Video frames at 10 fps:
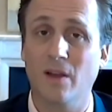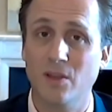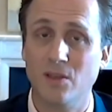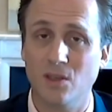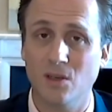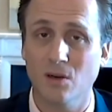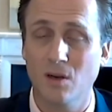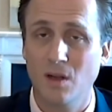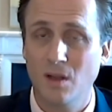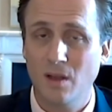This year,
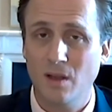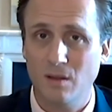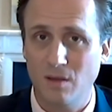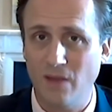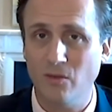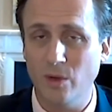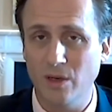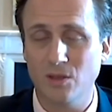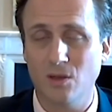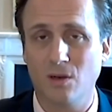
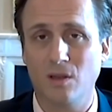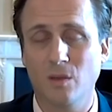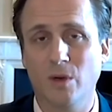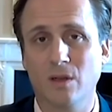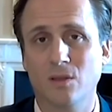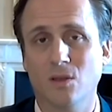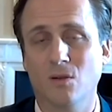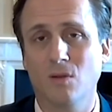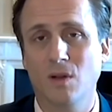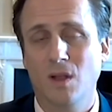everybody's talking about it.
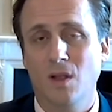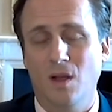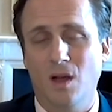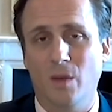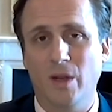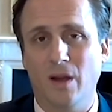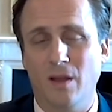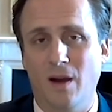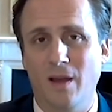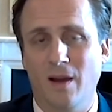So,
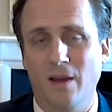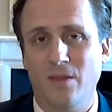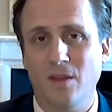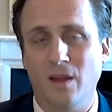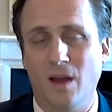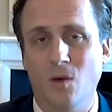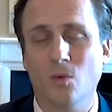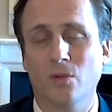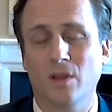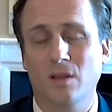I think
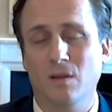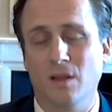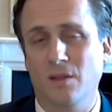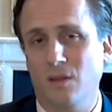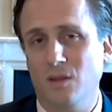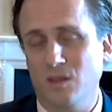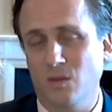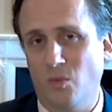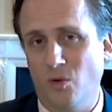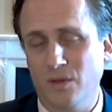outwardly, and I think this is an
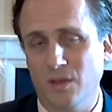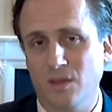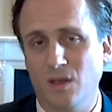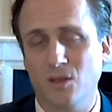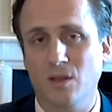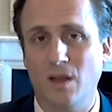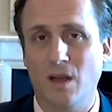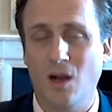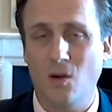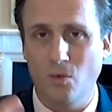important distinction,
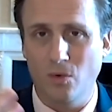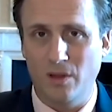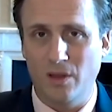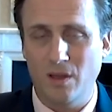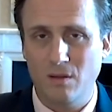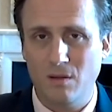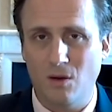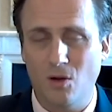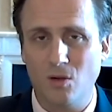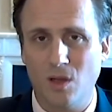outwardly,
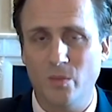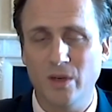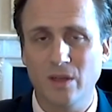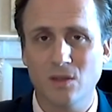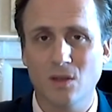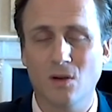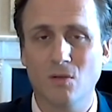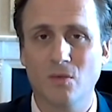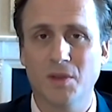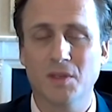all companies know
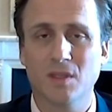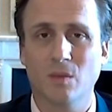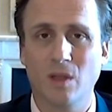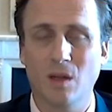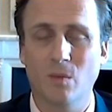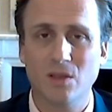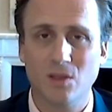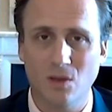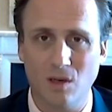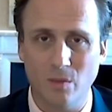this is something they must
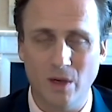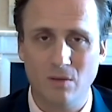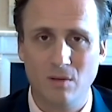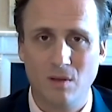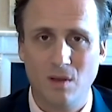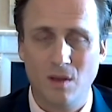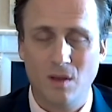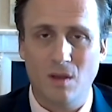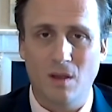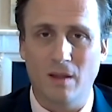talk about.
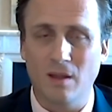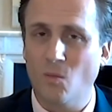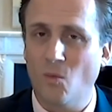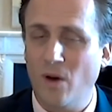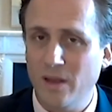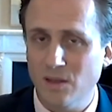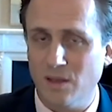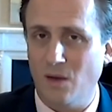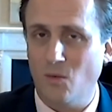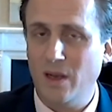And why is
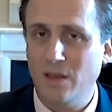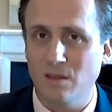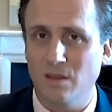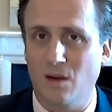that? Why is it now?